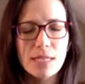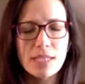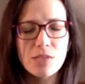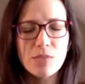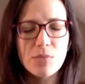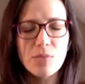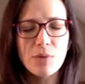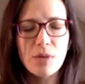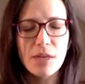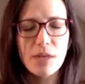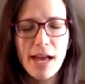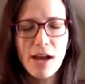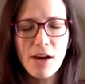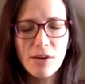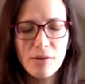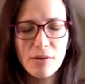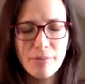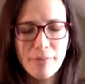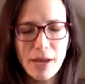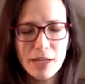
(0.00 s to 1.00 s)
As you breathe
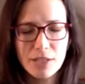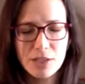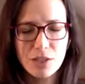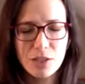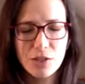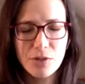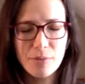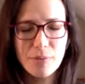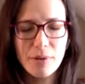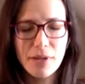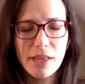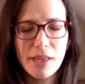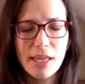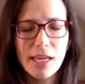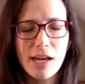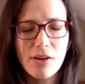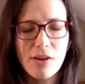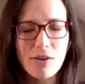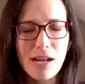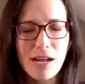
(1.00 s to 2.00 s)
out, imagine you're
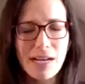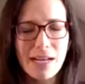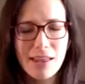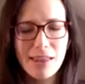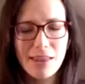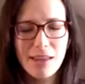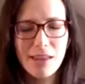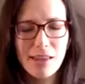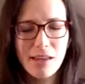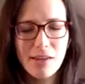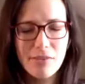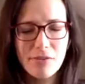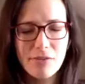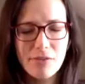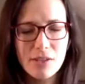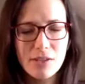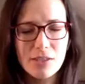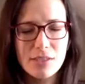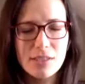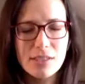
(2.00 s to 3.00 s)
breathing out anything that
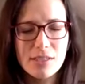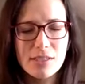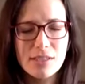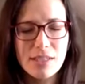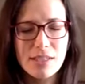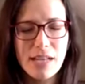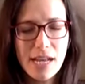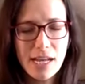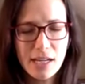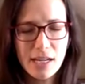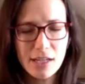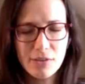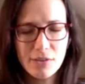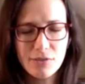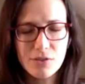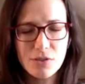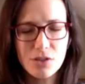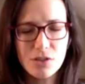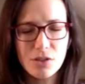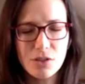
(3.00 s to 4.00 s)
feels
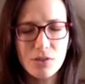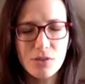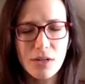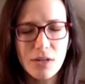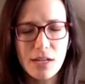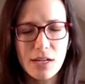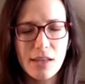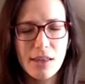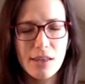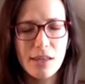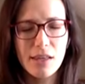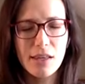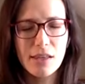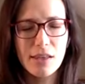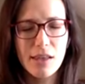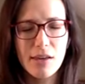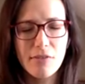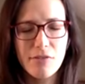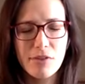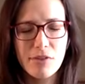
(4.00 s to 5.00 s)
negative to you,
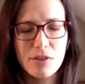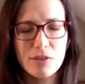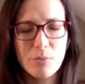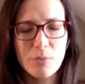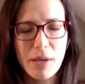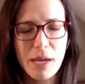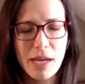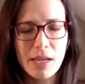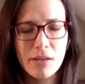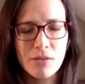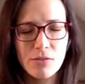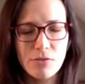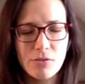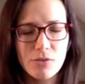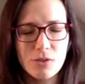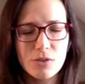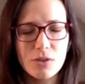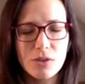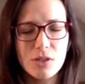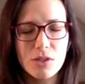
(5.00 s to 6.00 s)
anything that feels
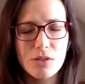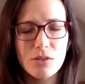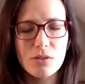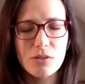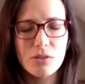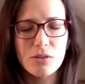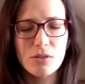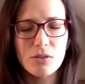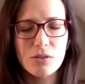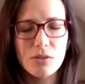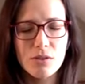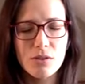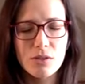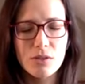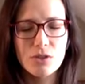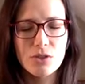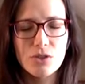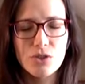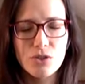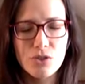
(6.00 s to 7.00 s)
painful to you,
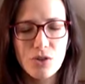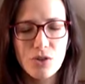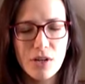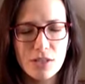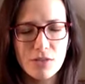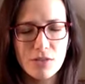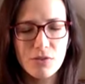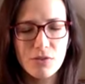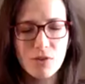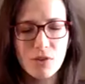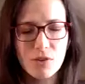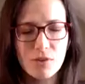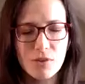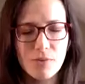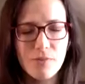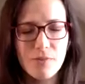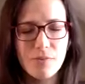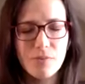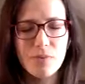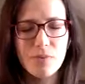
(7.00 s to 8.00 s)
stressful.
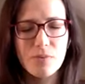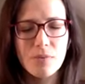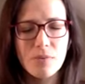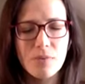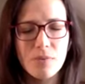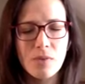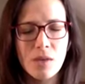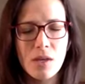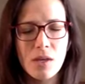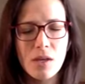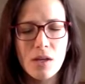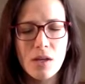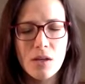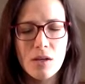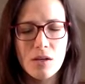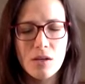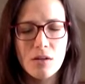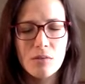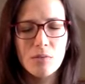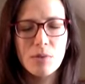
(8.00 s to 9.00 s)

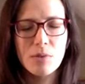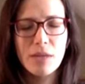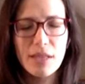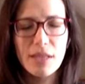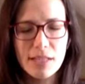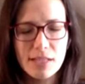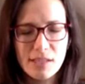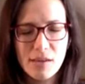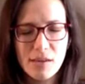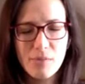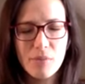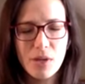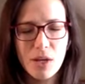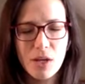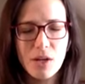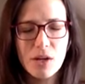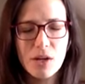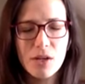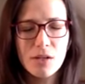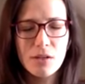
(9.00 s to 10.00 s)
Breathe in
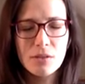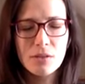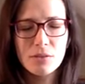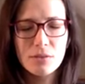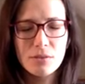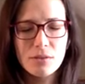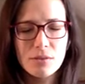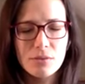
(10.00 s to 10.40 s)
something good.